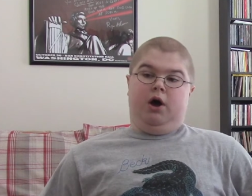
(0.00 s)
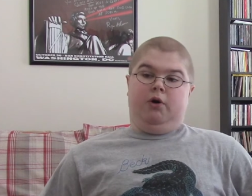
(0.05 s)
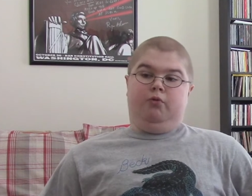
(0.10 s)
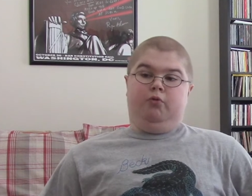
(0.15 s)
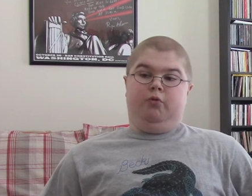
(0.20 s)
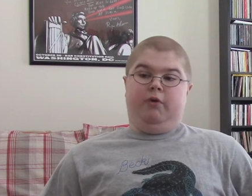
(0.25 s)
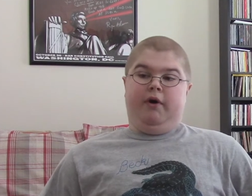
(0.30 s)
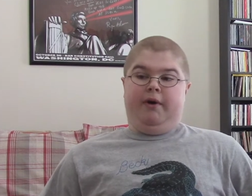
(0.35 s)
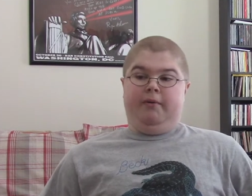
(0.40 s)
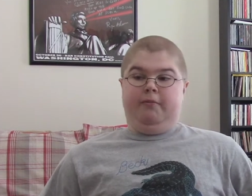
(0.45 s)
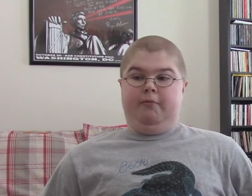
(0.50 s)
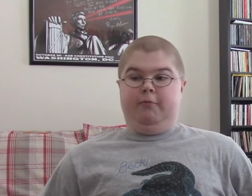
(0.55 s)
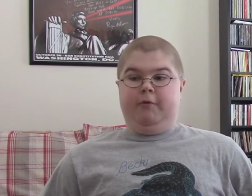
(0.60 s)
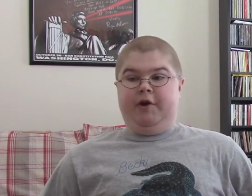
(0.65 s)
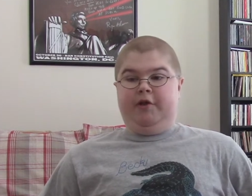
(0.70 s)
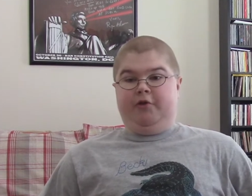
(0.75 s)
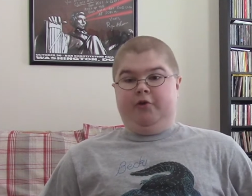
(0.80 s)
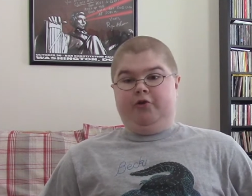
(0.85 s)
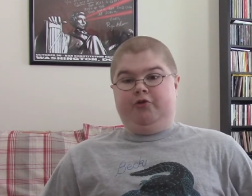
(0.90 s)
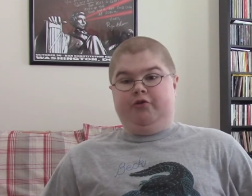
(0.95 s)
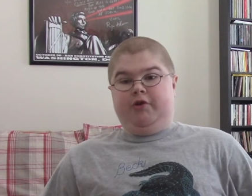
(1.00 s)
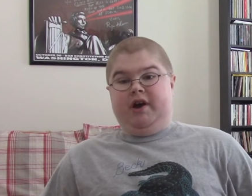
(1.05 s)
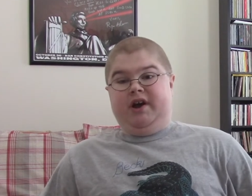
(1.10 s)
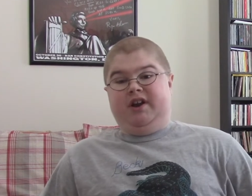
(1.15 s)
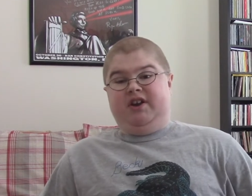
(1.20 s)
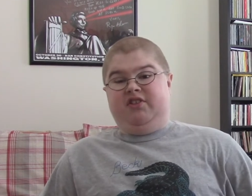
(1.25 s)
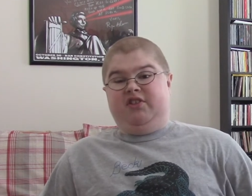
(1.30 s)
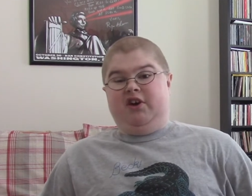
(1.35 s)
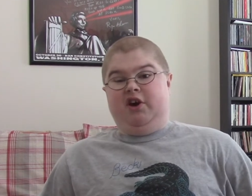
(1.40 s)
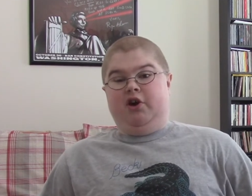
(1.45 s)
when you're trying
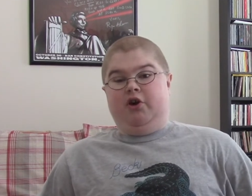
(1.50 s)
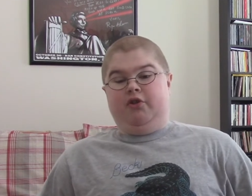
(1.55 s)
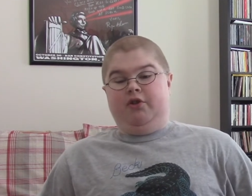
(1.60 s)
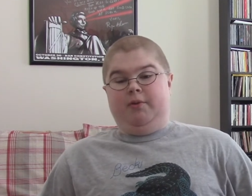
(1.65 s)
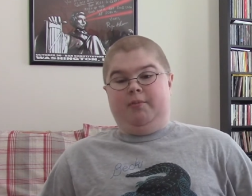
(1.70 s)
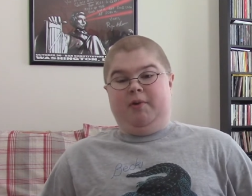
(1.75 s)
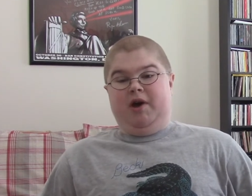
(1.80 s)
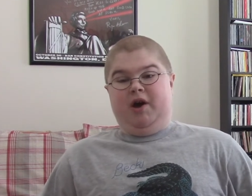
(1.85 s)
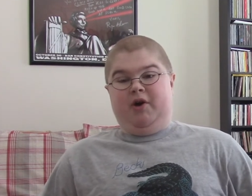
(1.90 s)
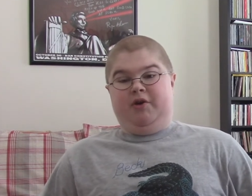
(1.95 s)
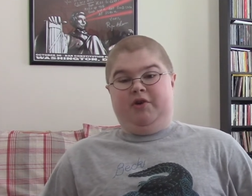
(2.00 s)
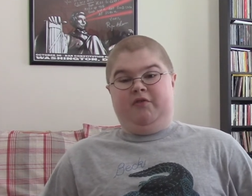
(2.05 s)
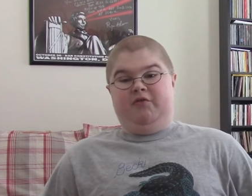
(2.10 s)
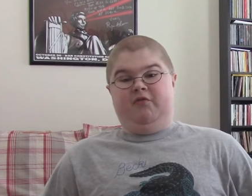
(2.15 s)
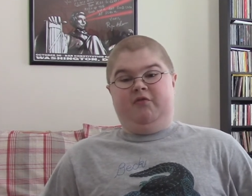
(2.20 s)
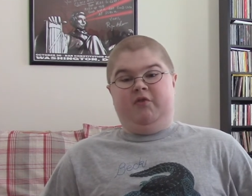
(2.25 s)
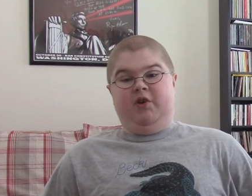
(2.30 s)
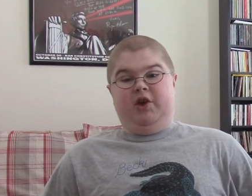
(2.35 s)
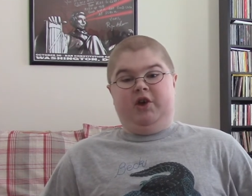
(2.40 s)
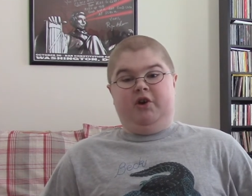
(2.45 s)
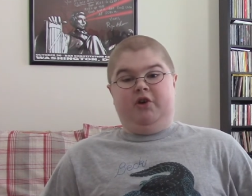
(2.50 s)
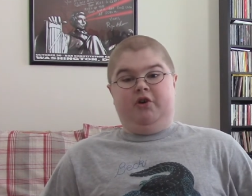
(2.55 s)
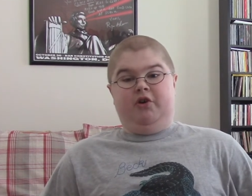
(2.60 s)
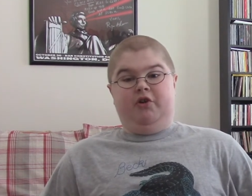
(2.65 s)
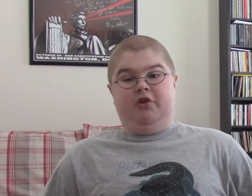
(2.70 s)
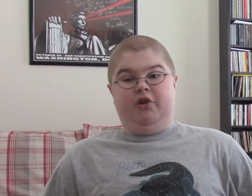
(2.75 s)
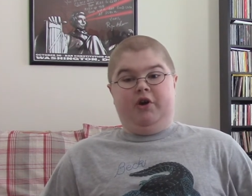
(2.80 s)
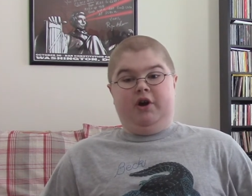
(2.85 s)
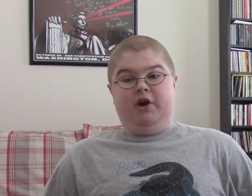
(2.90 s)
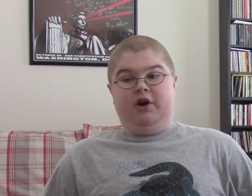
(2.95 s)
to tell them how you
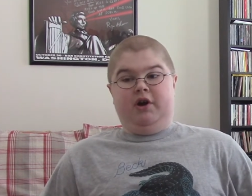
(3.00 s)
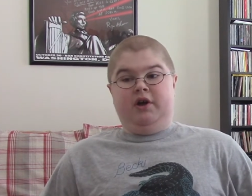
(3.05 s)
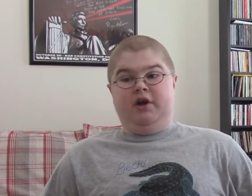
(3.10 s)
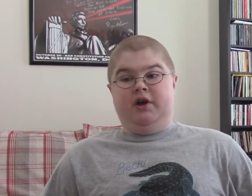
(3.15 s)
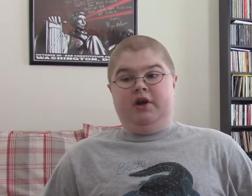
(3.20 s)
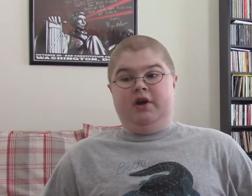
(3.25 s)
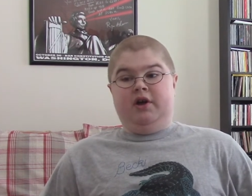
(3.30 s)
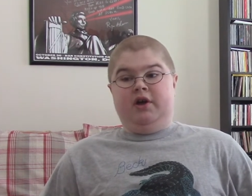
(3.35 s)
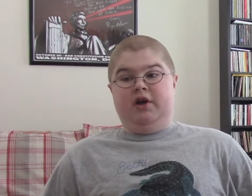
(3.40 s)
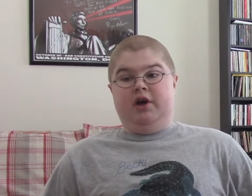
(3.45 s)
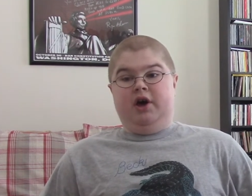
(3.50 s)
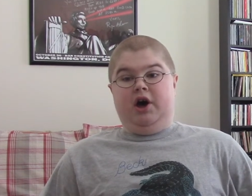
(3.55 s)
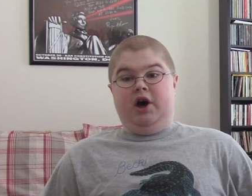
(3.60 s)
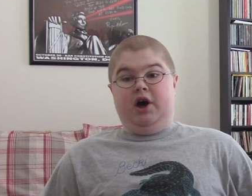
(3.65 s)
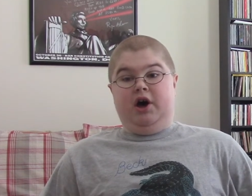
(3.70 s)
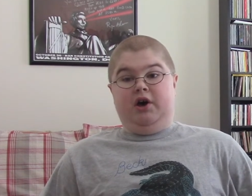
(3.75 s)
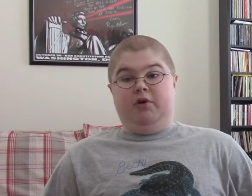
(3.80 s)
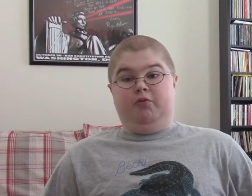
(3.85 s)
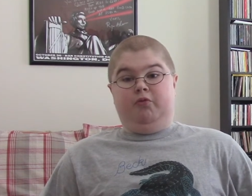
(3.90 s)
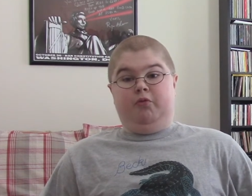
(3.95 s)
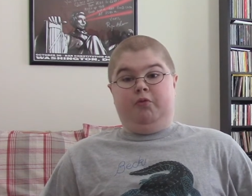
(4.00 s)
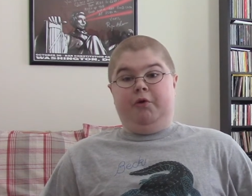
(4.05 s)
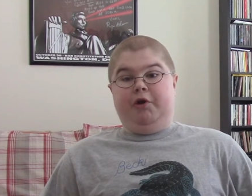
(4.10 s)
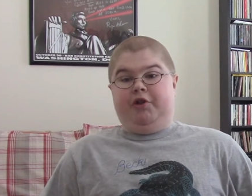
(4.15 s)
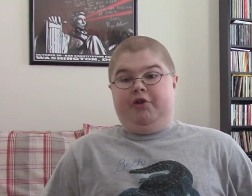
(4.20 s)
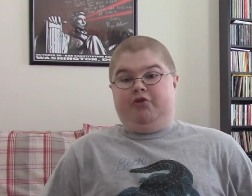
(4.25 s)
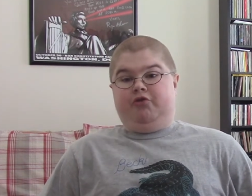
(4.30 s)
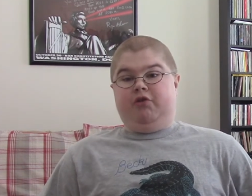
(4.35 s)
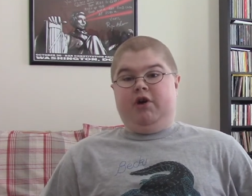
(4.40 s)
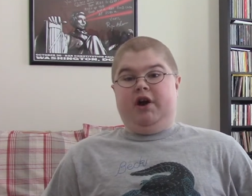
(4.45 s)
feel, or when
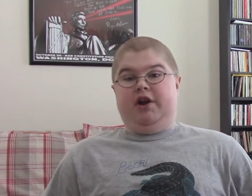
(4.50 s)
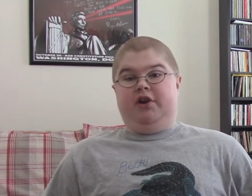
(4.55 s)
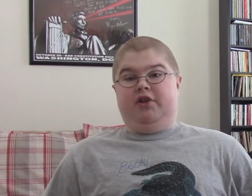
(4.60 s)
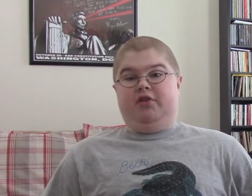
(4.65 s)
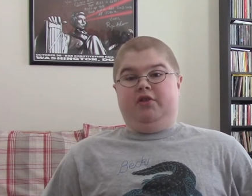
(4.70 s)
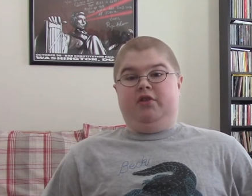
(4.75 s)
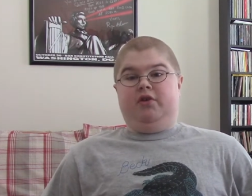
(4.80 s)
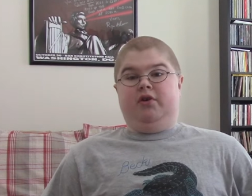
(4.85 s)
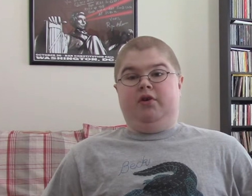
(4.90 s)
you try to